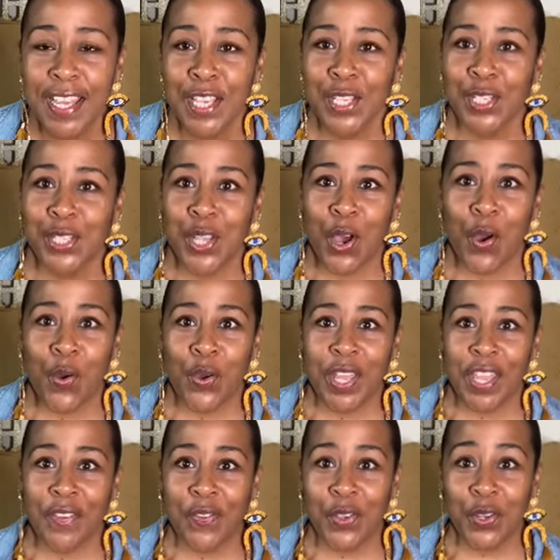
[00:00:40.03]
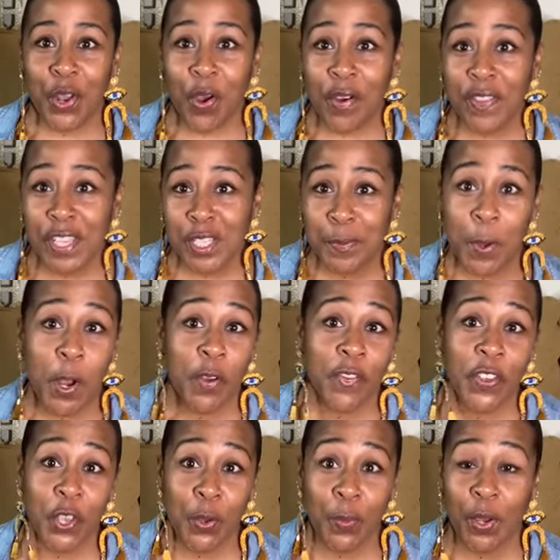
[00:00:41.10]
So if you know of this
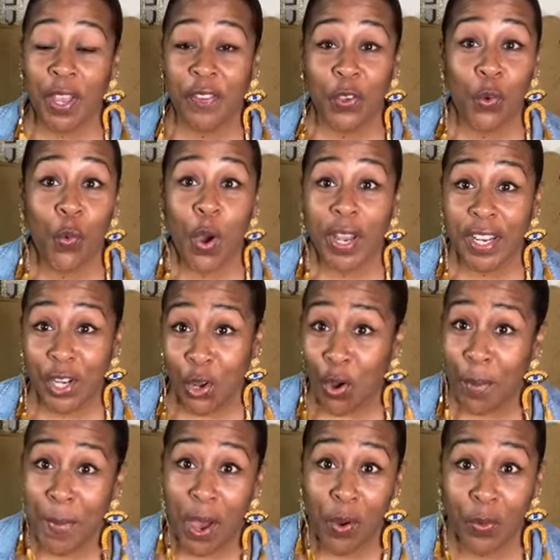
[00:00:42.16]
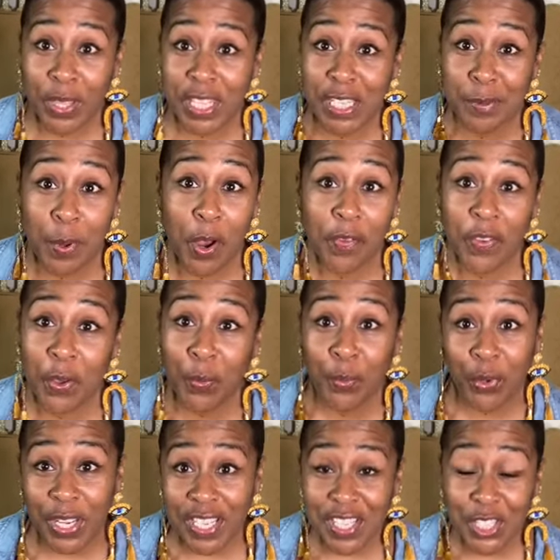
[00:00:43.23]
perfume or if you want to know about what this perfume
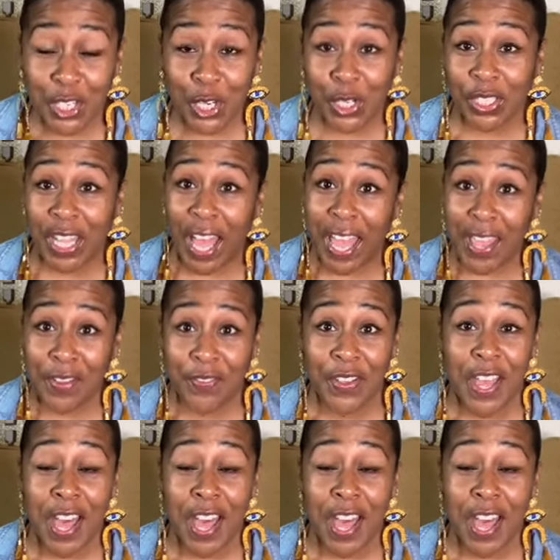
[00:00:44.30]
brings to your life,